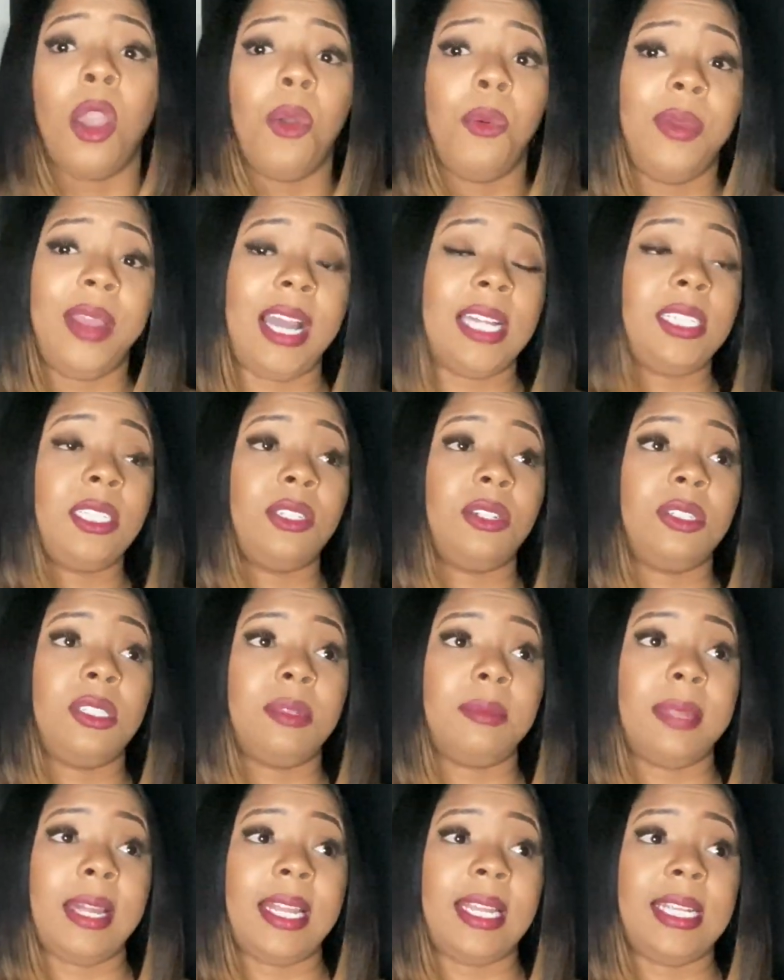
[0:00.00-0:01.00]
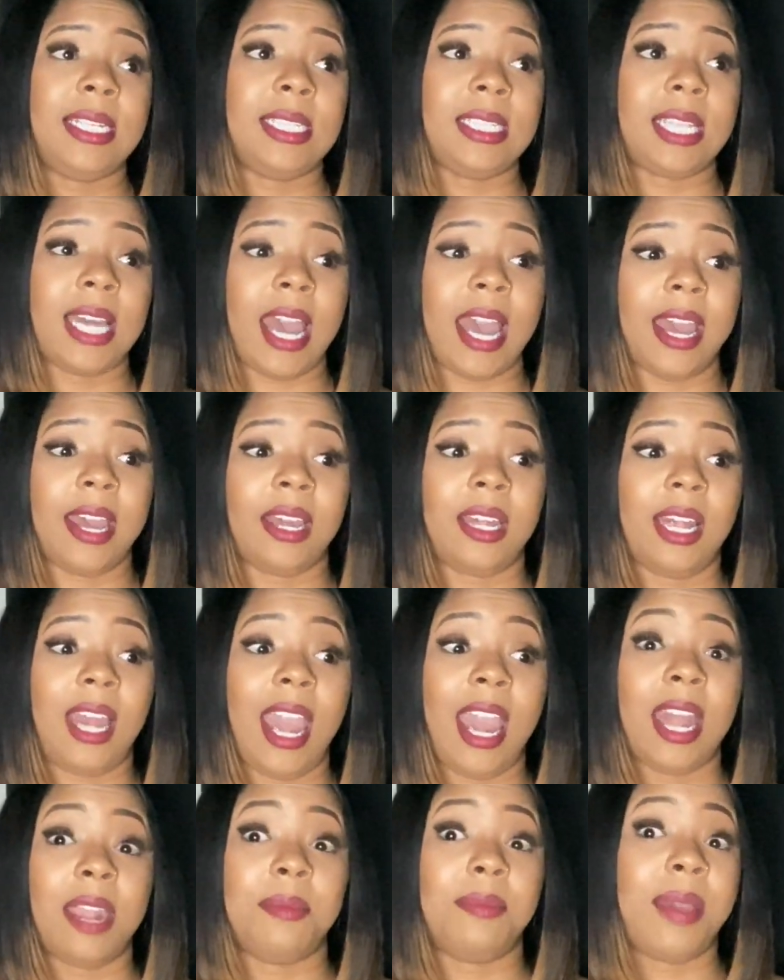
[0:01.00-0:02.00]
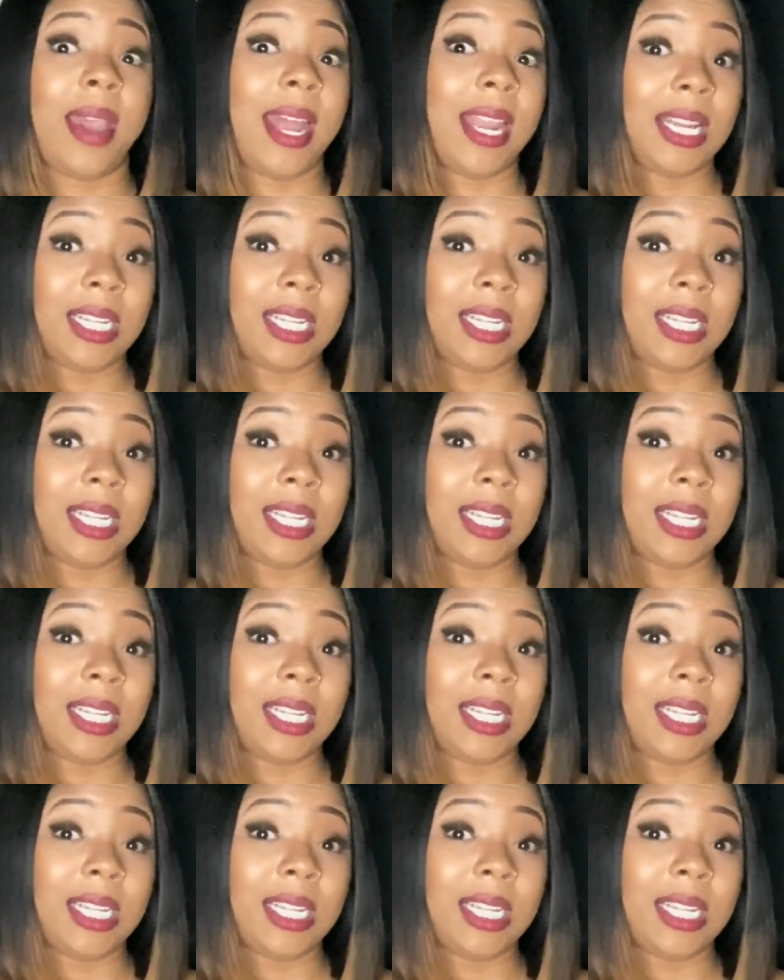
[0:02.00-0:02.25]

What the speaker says: We got to know some ladies that had bad